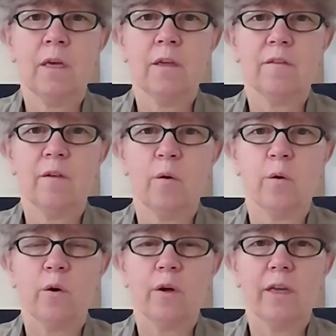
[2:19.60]

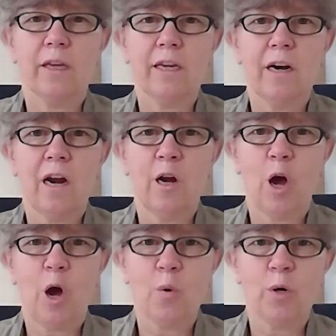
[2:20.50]
So here are
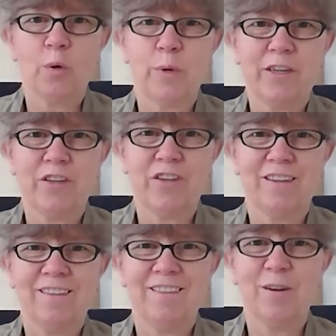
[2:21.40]
our
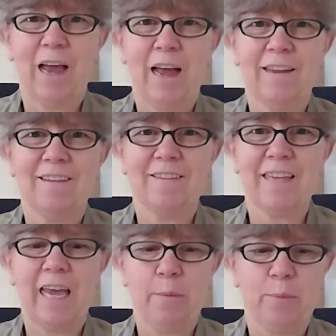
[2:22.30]
questions you can't
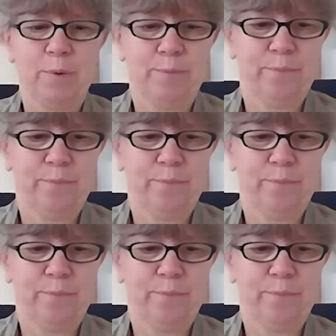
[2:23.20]
escape.